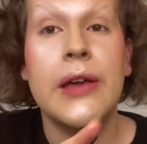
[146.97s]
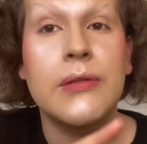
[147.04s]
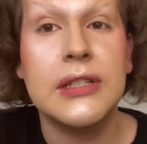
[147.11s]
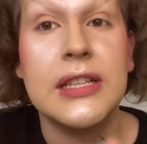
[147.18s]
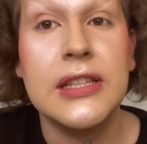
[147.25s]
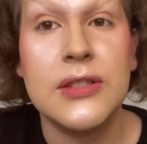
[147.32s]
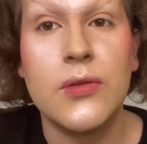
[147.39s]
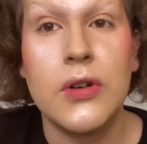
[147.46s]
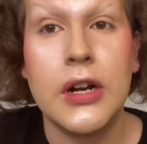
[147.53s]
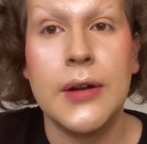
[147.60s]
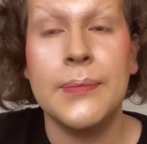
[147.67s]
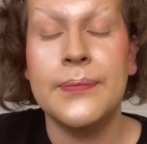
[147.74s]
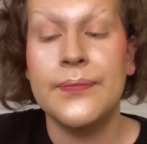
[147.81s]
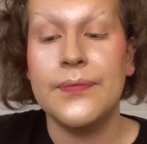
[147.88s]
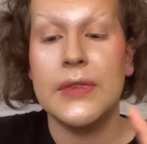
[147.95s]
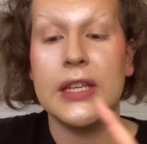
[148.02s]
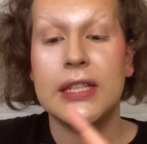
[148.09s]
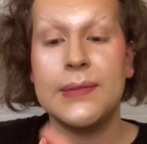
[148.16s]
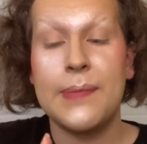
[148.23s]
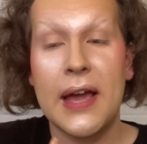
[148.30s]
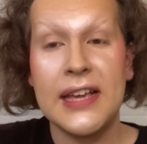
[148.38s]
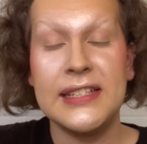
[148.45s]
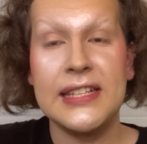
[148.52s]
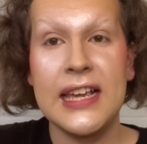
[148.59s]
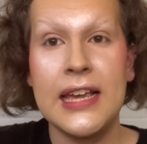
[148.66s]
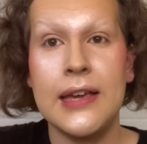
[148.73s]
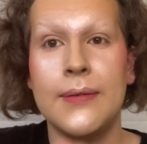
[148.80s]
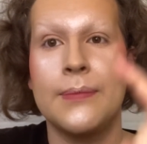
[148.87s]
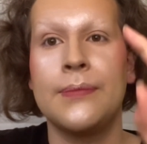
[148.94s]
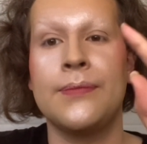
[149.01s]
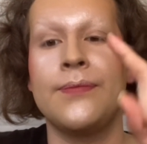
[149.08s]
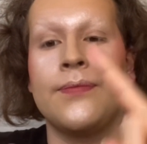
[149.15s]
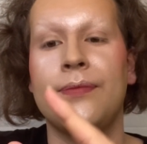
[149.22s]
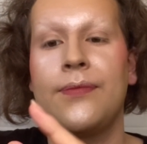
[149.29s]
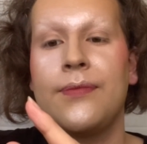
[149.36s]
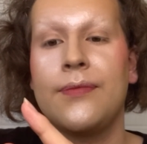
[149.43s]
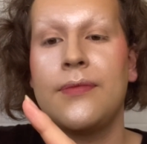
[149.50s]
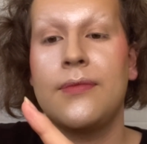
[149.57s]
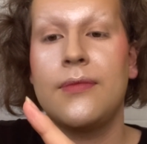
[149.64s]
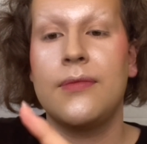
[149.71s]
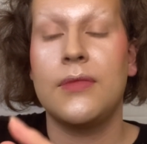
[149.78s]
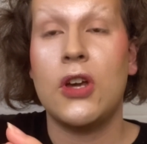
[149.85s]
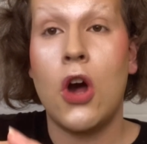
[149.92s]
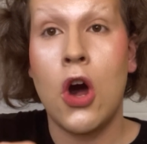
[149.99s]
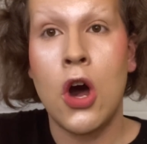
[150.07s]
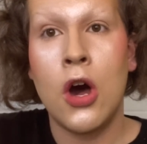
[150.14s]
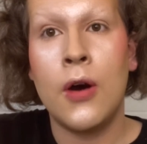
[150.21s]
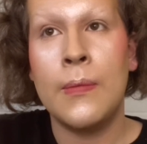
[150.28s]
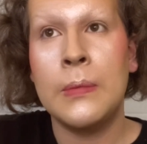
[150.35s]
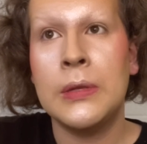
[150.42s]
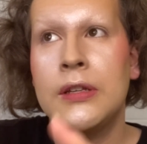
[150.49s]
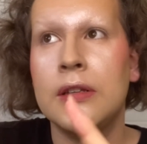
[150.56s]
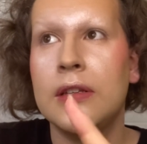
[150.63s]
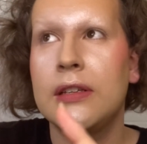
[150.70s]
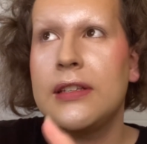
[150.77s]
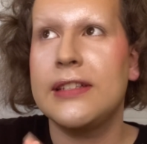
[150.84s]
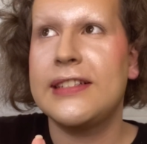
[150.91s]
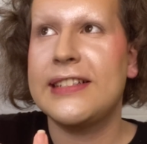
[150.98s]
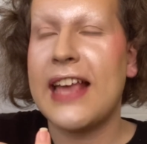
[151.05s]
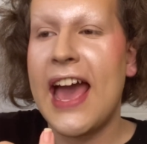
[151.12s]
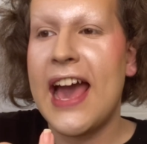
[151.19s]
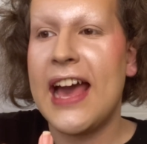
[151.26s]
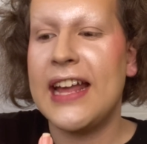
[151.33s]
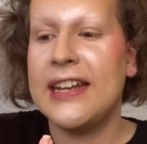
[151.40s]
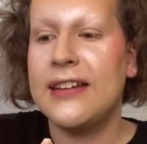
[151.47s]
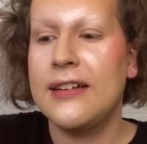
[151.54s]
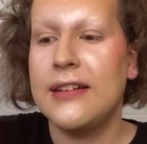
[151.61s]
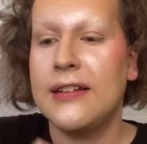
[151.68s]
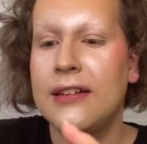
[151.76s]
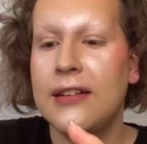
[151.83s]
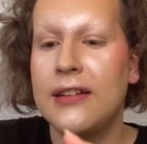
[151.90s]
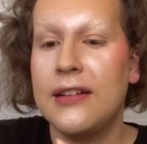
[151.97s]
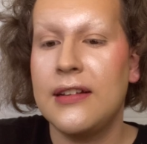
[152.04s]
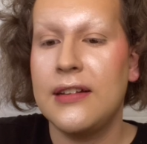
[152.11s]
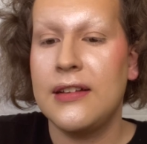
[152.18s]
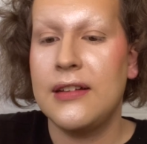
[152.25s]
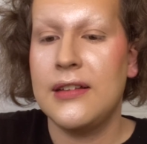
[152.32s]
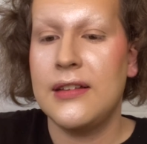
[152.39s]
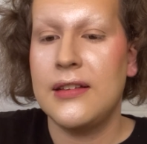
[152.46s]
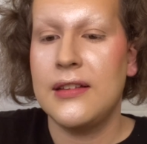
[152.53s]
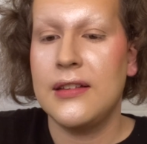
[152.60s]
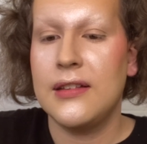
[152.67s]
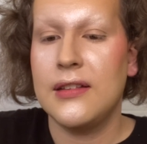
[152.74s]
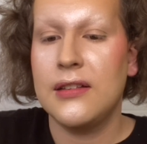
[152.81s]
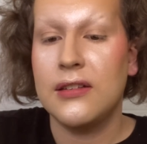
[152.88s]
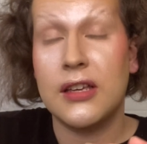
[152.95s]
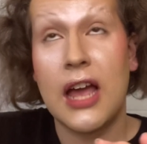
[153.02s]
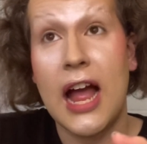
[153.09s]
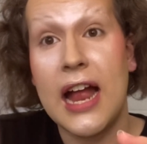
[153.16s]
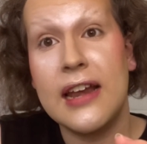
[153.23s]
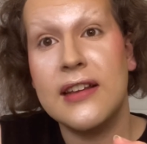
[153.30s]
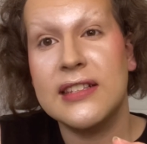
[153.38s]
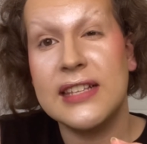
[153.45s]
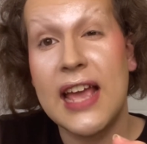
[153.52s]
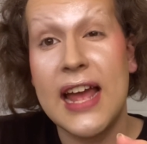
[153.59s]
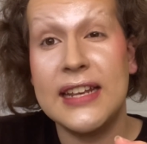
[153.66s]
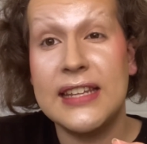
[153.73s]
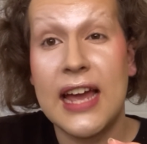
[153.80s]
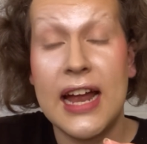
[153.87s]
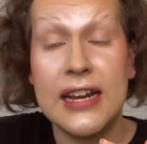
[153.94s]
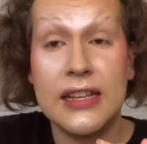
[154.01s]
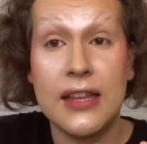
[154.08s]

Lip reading: was in this order: spicy, calm, sad, kind of